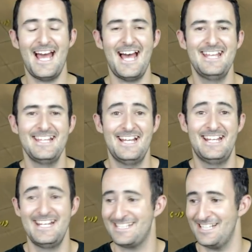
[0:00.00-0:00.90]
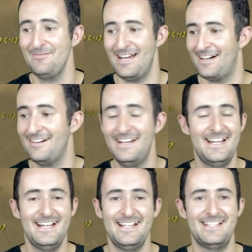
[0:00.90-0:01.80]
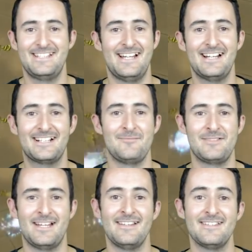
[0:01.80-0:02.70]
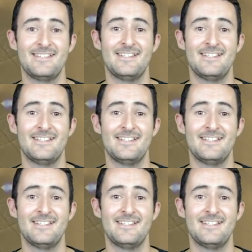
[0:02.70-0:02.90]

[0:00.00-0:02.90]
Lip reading: And then somehow his dad comes out and